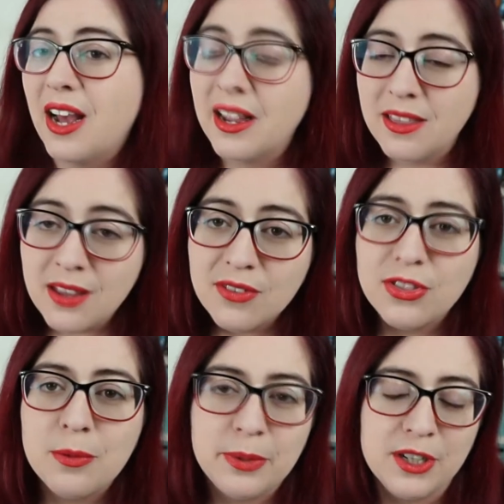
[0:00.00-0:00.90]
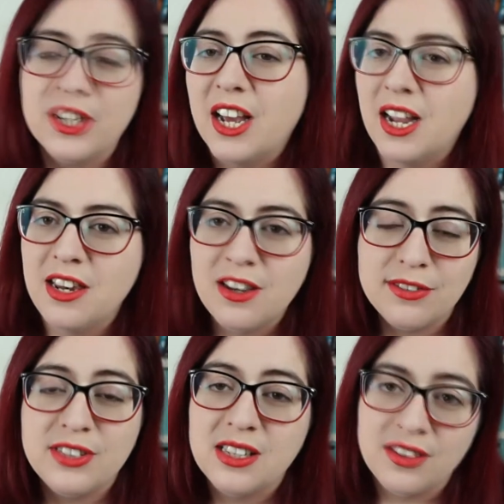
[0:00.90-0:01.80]
I loved the book, I
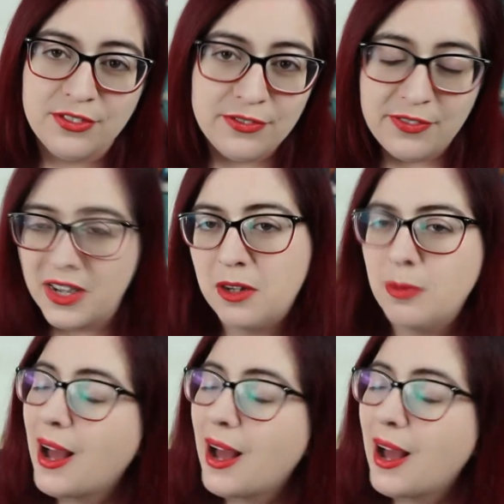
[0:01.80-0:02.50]
loved the film,